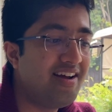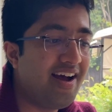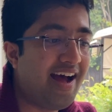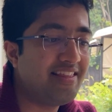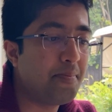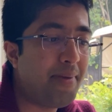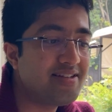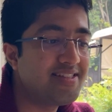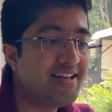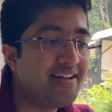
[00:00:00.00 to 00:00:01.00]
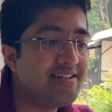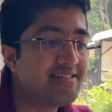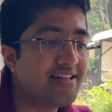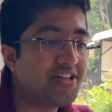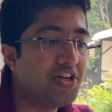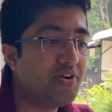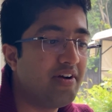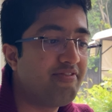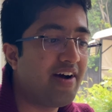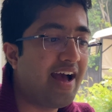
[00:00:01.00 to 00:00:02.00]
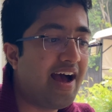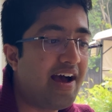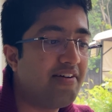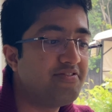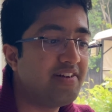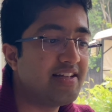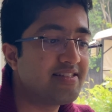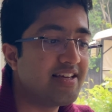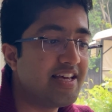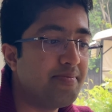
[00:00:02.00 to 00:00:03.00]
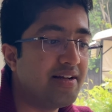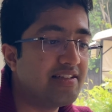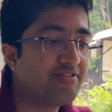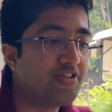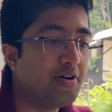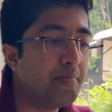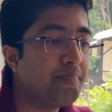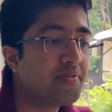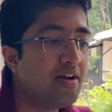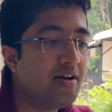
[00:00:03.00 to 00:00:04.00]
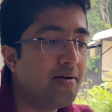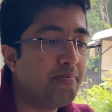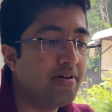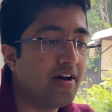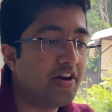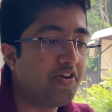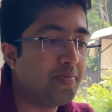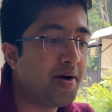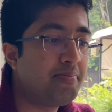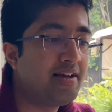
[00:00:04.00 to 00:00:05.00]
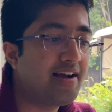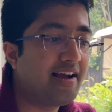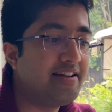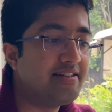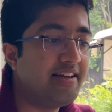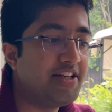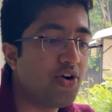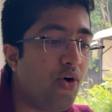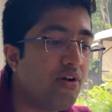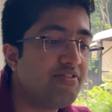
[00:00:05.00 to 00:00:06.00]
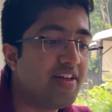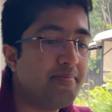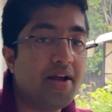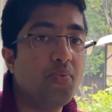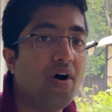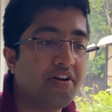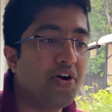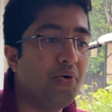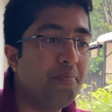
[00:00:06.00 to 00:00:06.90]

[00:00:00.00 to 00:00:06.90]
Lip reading: And the best thing is that, if I have, let's say, emails from Banana Republic, I can delete all of them in one go.